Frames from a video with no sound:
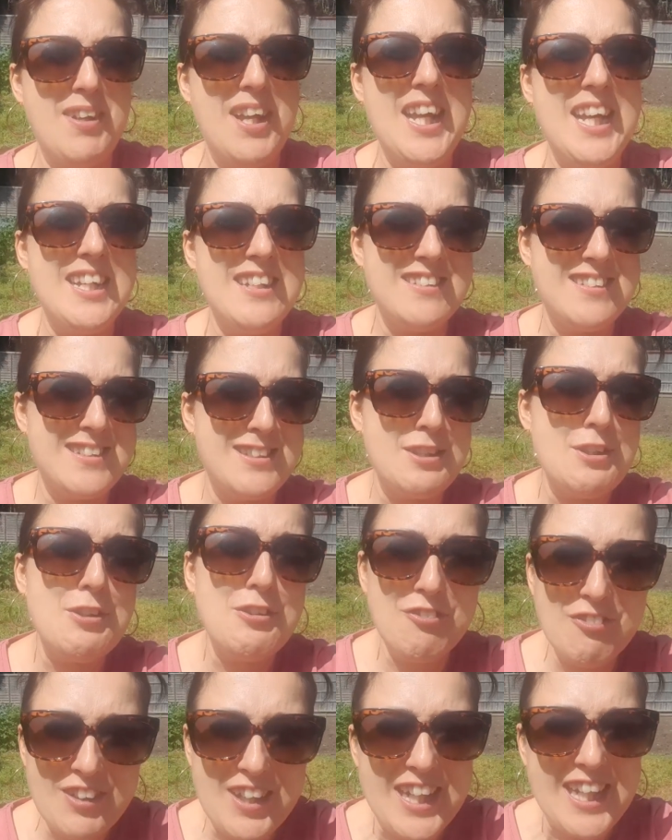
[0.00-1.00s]
uh,
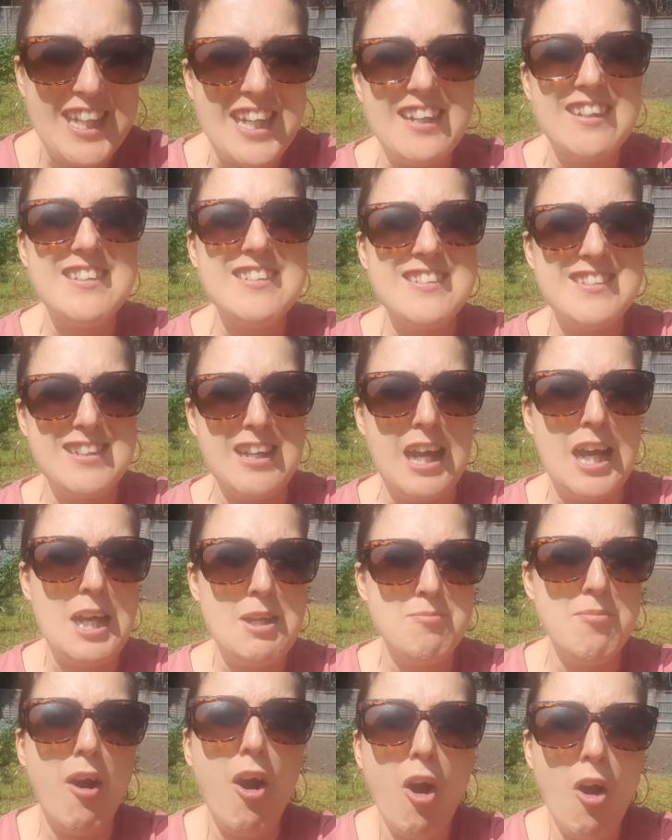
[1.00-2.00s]
souvenirs
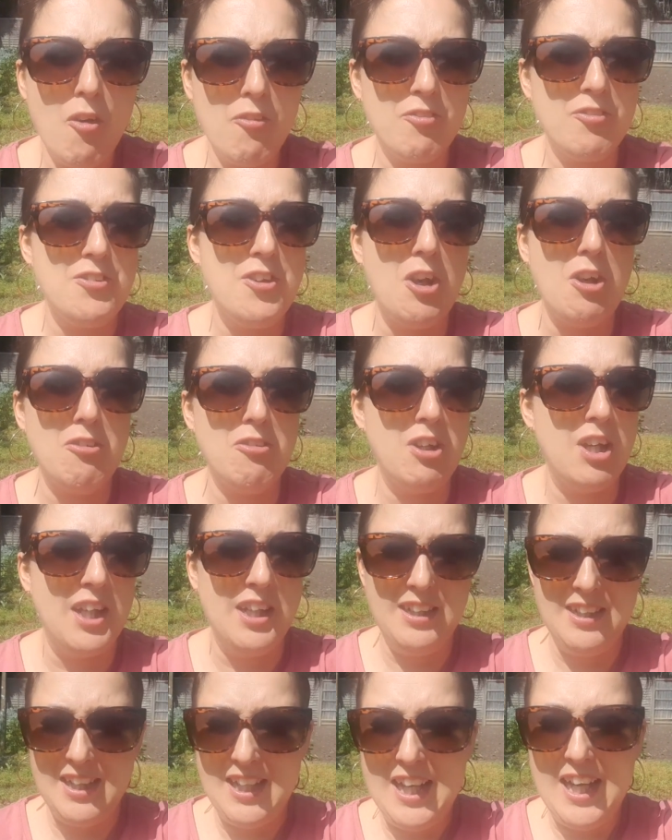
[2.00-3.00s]
um, of not
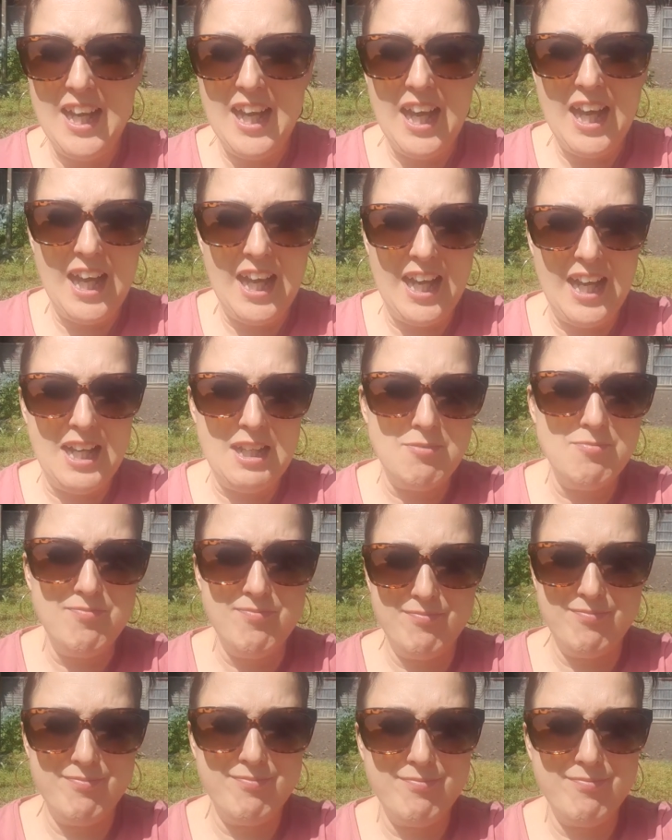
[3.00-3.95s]
um,